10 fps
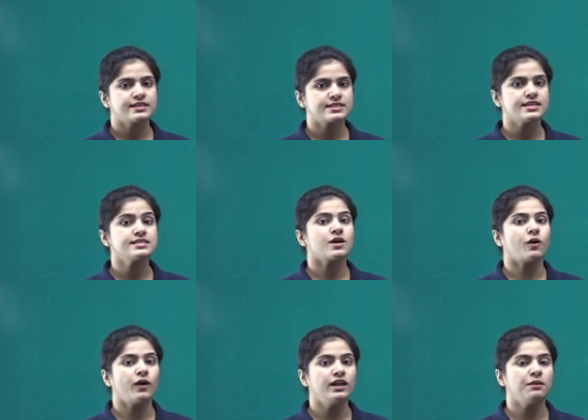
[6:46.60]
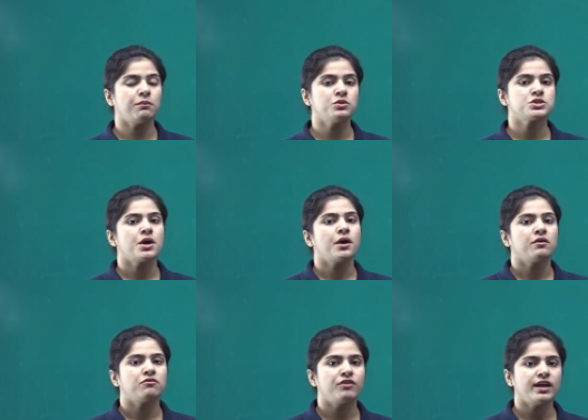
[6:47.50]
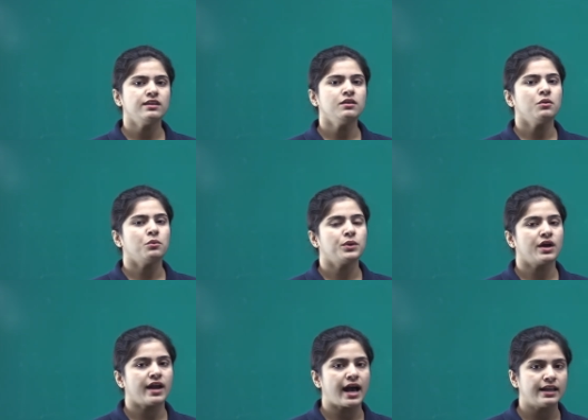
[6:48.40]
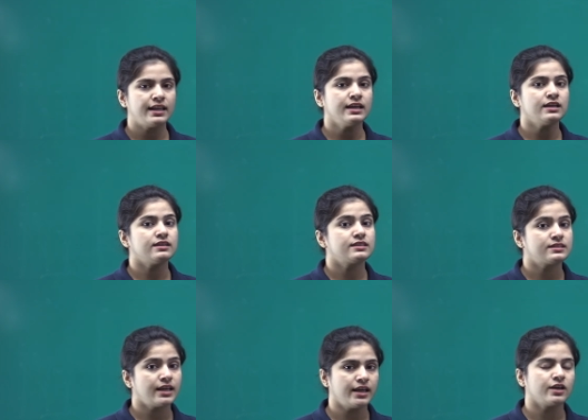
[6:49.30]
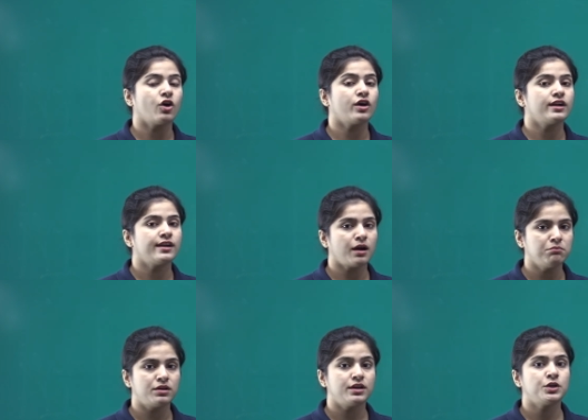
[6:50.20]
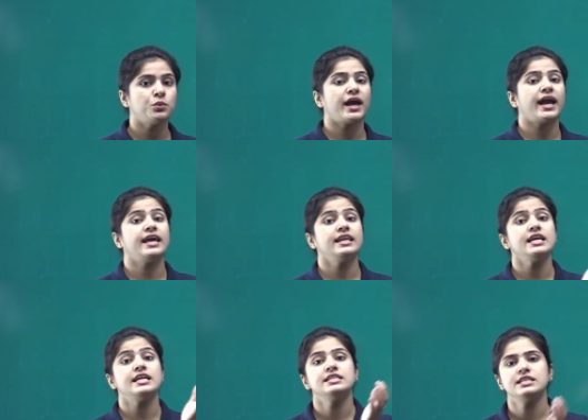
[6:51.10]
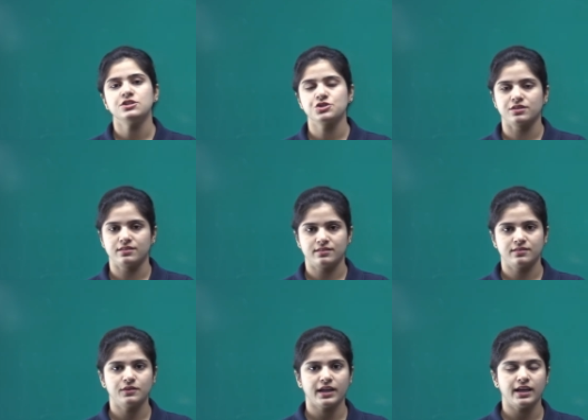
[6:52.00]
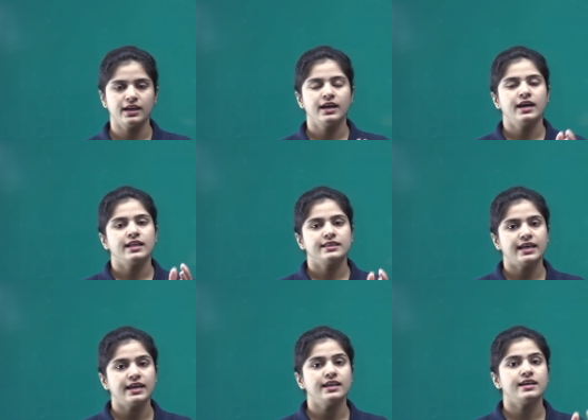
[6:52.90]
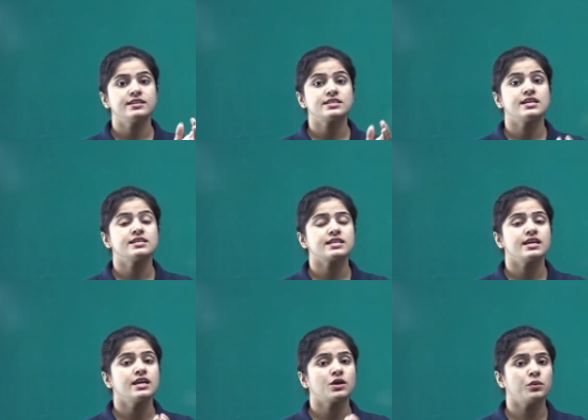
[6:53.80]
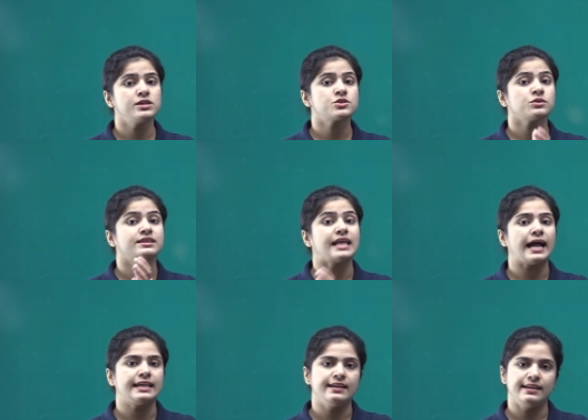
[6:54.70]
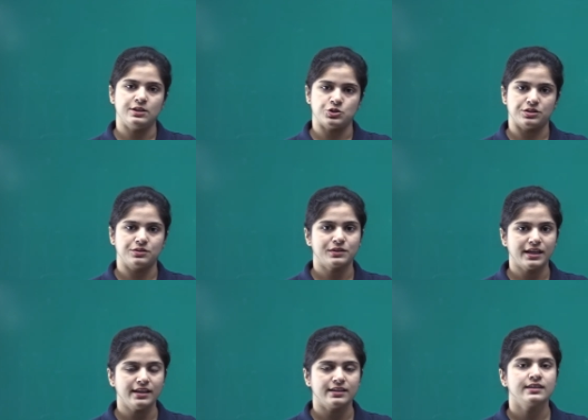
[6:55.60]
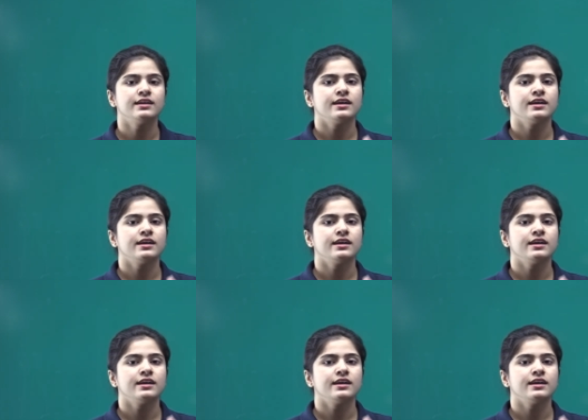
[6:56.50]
This is all about when we are adding a thing or a number to any integer, okay. Then it is equal to that integer, okay.